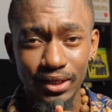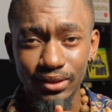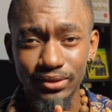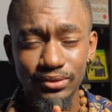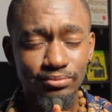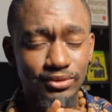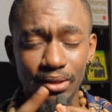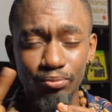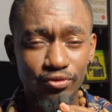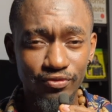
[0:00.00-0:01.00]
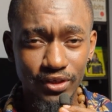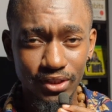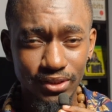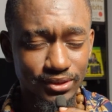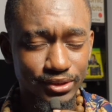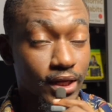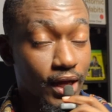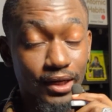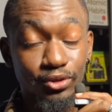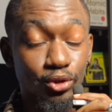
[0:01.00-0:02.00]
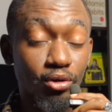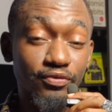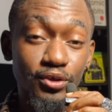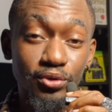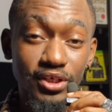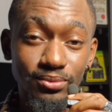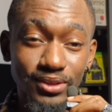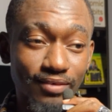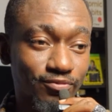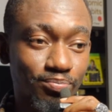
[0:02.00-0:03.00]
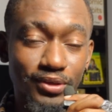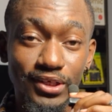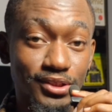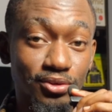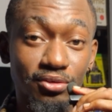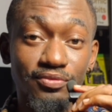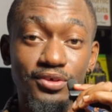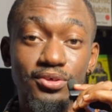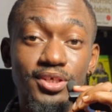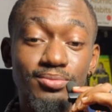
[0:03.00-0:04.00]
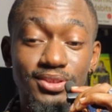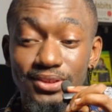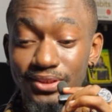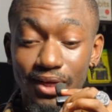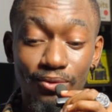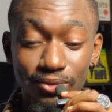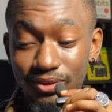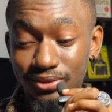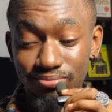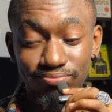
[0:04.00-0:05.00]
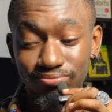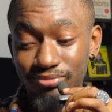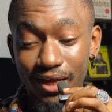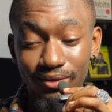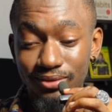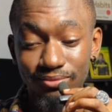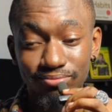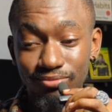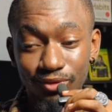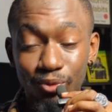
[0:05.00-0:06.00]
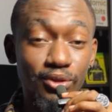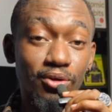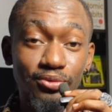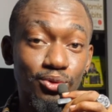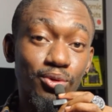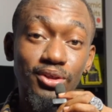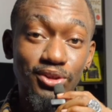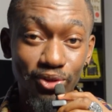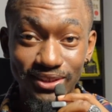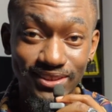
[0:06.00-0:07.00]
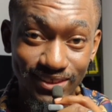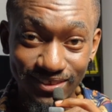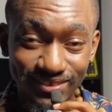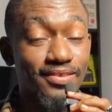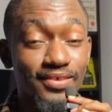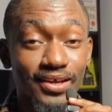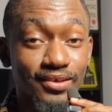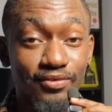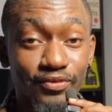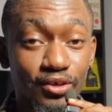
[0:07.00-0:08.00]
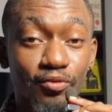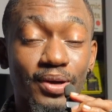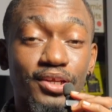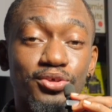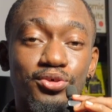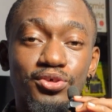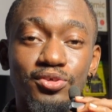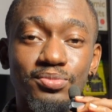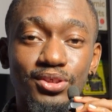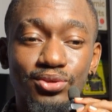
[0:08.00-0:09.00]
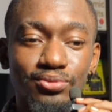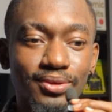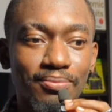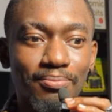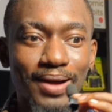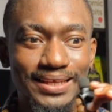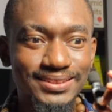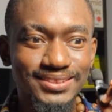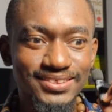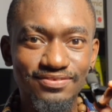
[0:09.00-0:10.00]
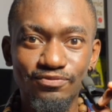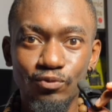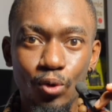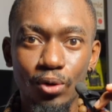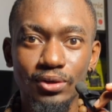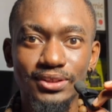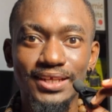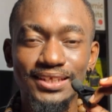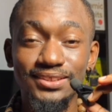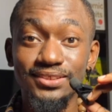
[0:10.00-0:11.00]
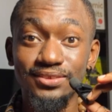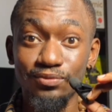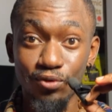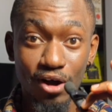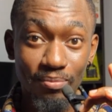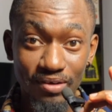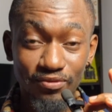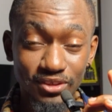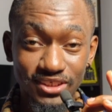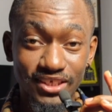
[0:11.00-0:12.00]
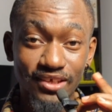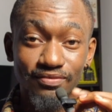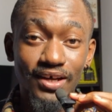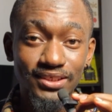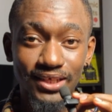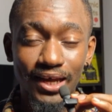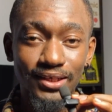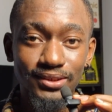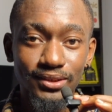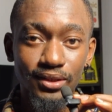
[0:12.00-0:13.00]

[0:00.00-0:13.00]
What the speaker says: and their movies. And I also love video games. I've played a ton of video games since I was like old enough to hold a joystick. Then a friend of mine introduced me to the massive world that is the Warhammer 40k verse, and